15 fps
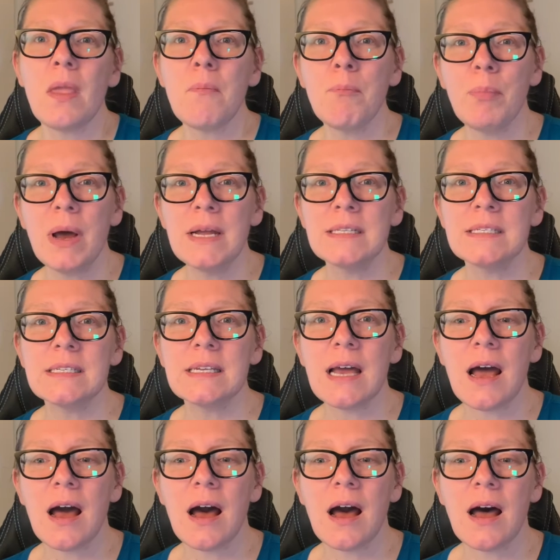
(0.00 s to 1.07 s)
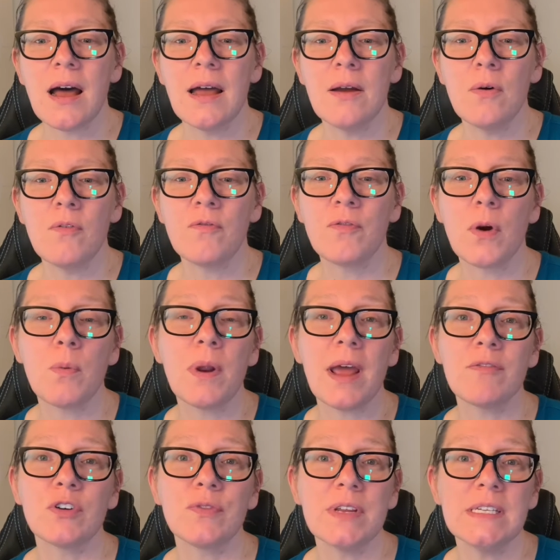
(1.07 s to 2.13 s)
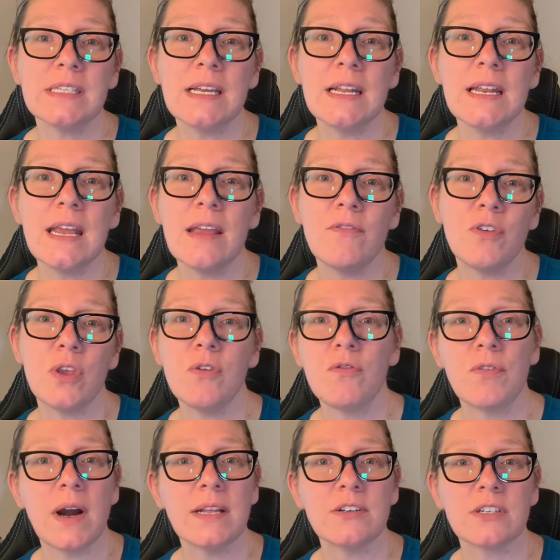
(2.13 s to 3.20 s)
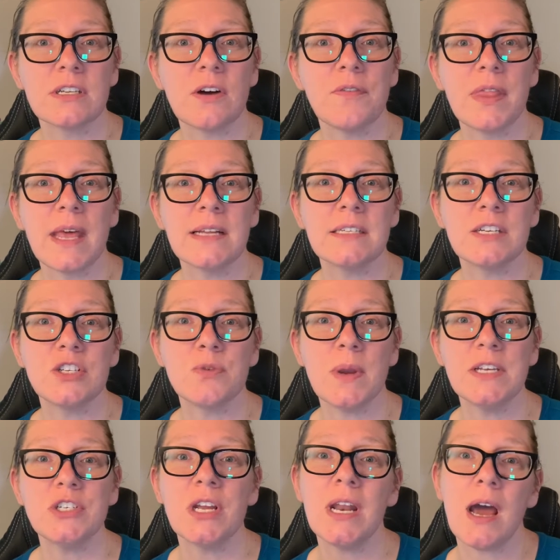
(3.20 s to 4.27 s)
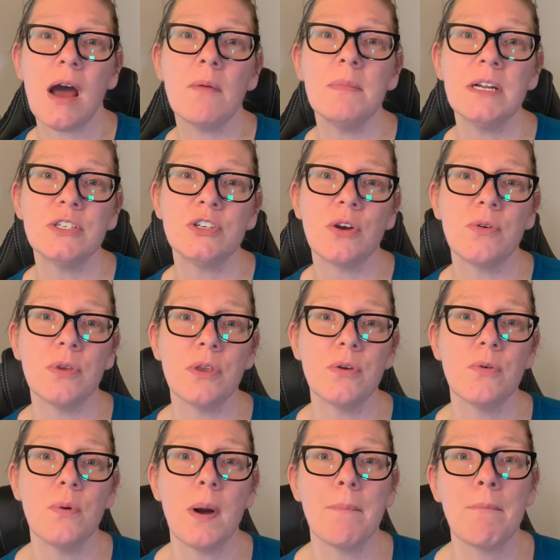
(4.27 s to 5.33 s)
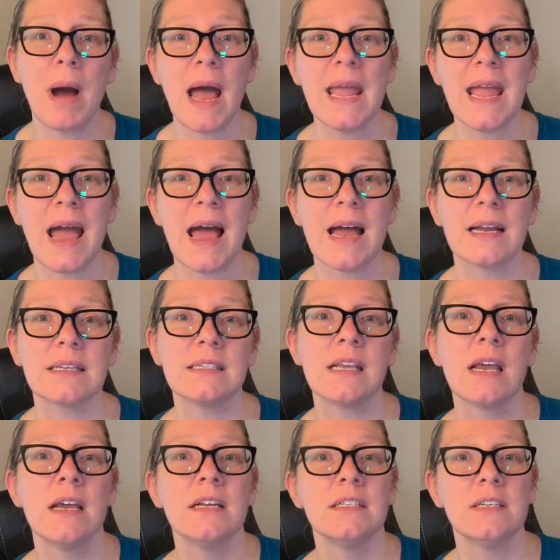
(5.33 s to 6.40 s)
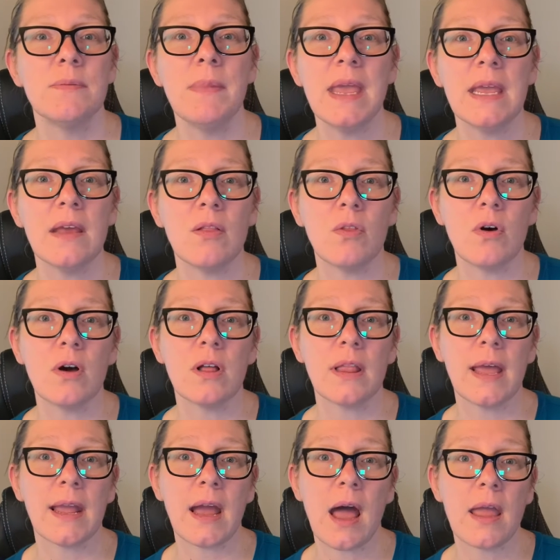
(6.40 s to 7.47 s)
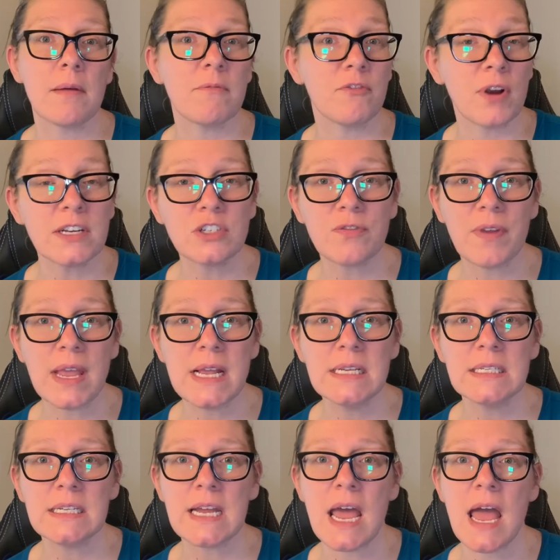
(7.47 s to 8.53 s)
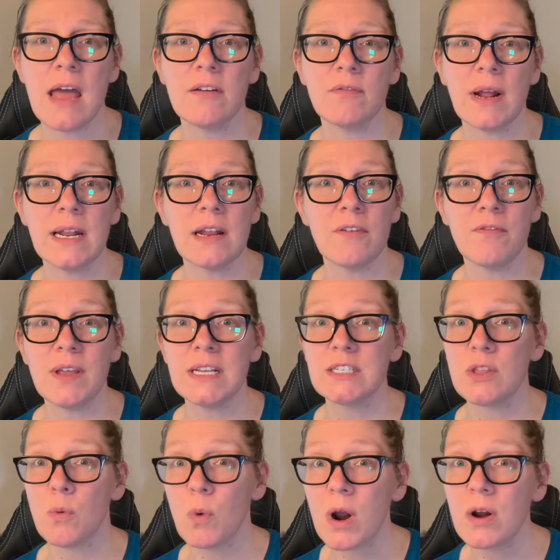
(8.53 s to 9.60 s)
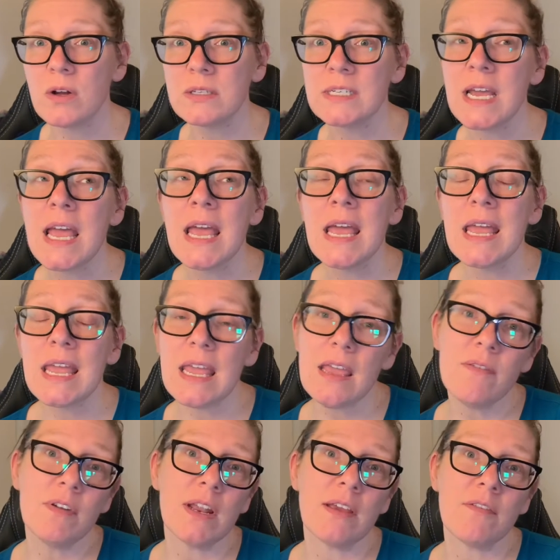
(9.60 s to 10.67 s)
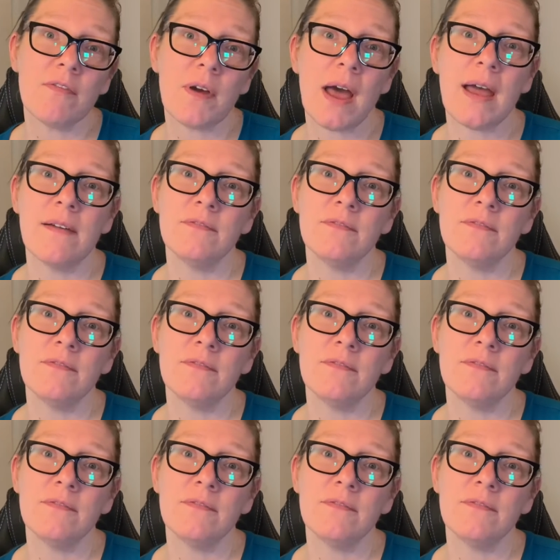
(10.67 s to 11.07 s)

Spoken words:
But for whatever reason, if you find yourself in that situation, I'm going to show you my hacks to make it look like I am fresh-faced and ready to face the world, even if I've